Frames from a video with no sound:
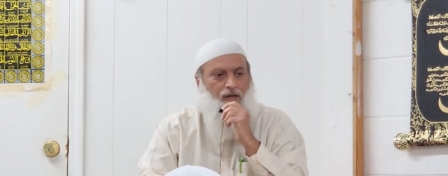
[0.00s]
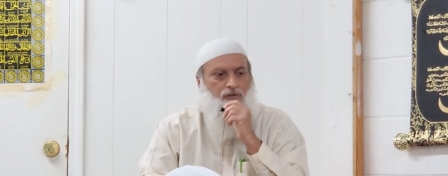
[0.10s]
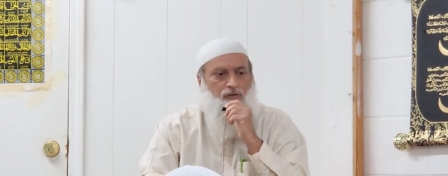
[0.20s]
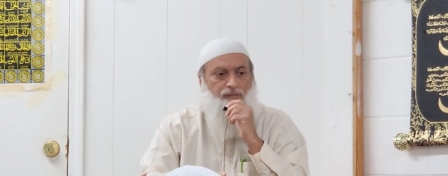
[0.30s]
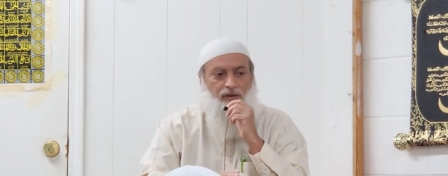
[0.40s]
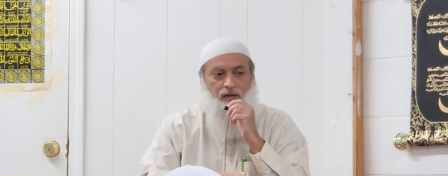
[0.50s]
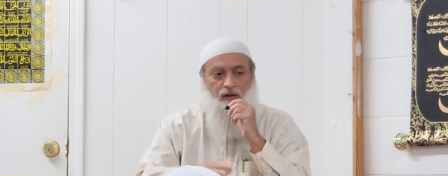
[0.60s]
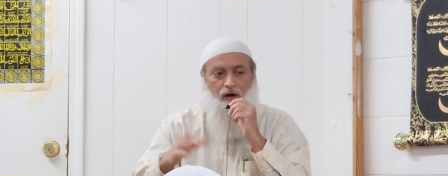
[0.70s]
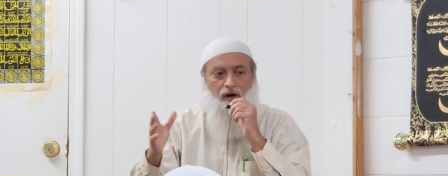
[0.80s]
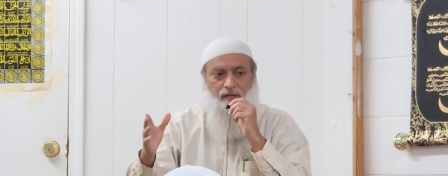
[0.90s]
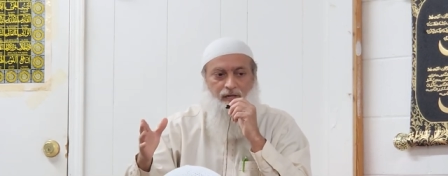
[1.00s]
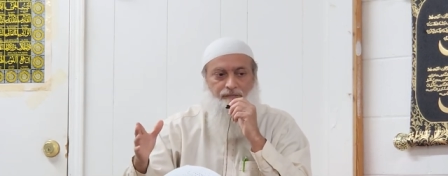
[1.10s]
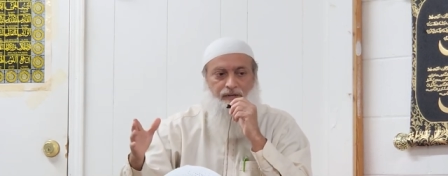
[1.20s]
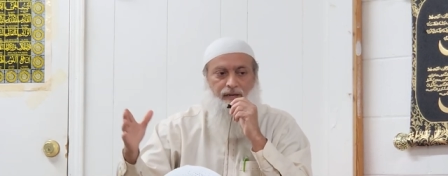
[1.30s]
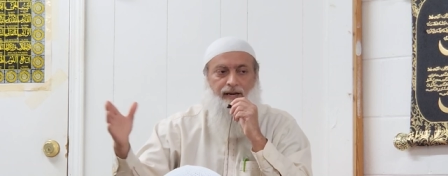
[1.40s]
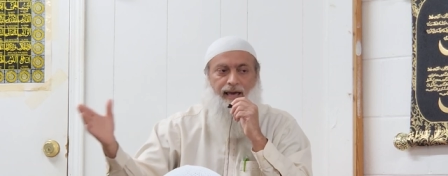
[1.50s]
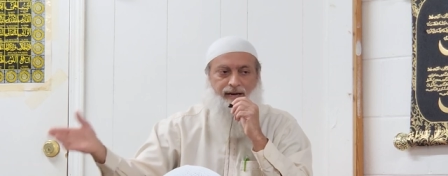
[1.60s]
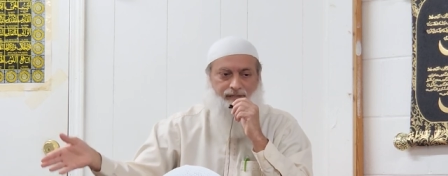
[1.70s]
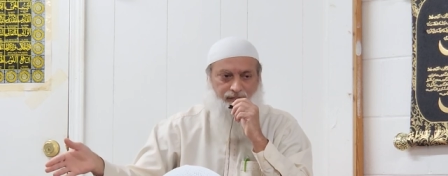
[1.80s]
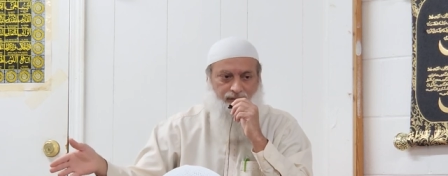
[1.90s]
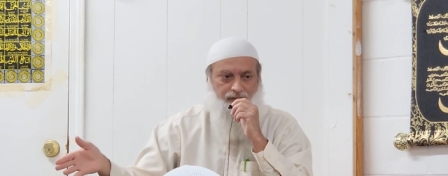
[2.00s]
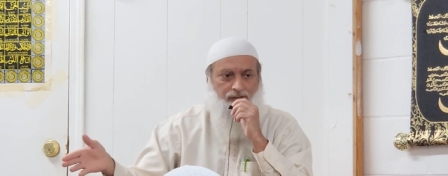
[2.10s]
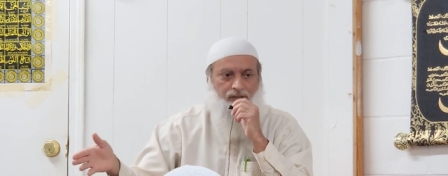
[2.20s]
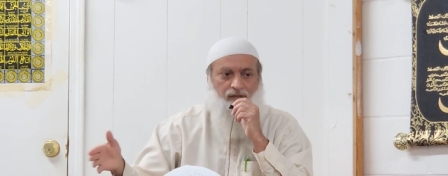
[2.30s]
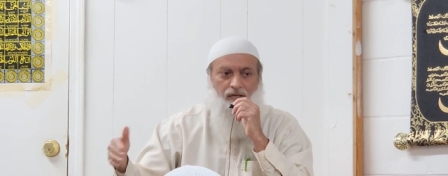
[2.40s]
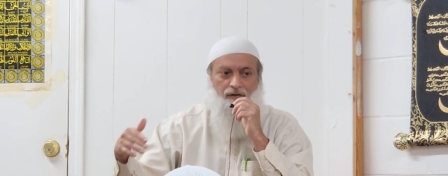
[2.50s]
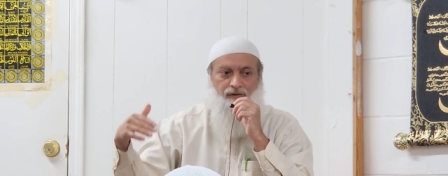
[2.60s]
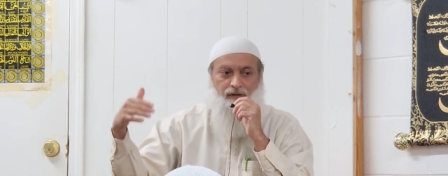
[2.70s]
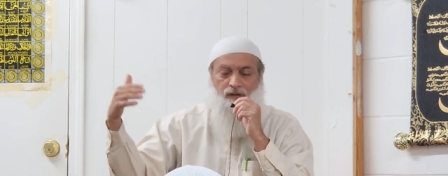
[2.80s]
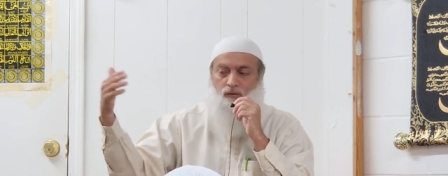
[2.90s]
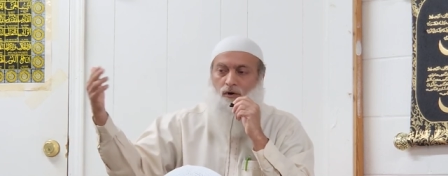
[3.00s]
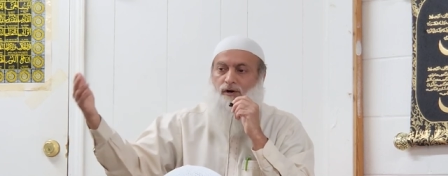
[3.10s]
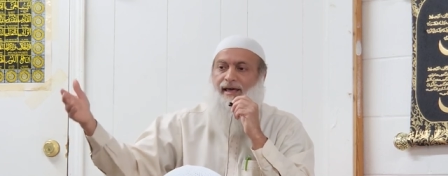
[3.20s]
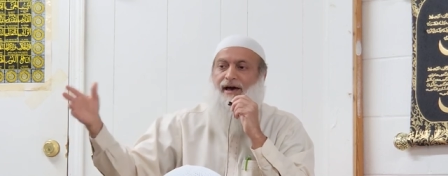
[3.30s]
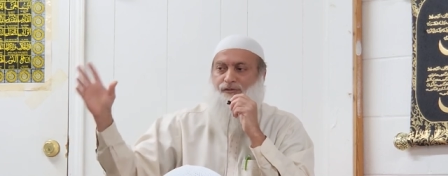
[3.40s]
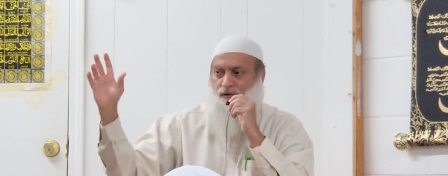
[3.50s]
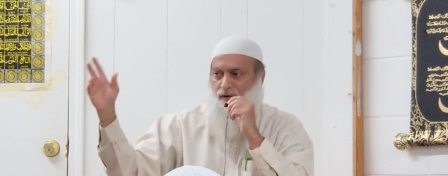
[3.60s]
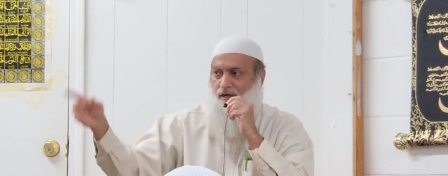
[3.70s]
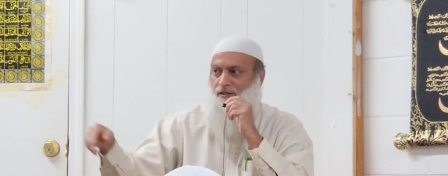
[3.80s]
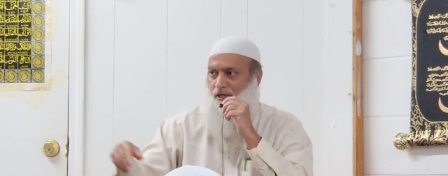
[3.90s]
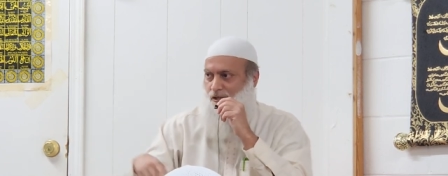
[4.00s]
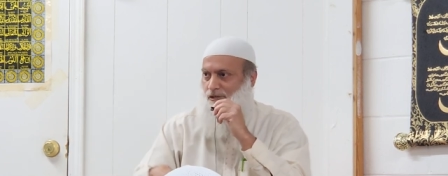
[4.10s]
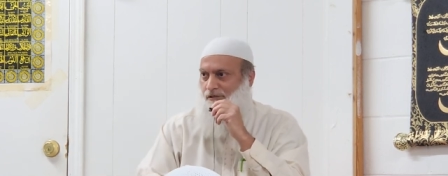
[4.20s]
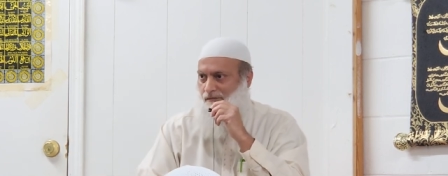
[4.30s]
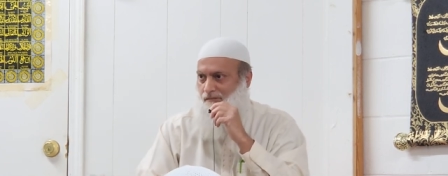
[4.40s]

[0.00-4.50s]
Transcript: So many laws have been enacted, even in the World Health Organization.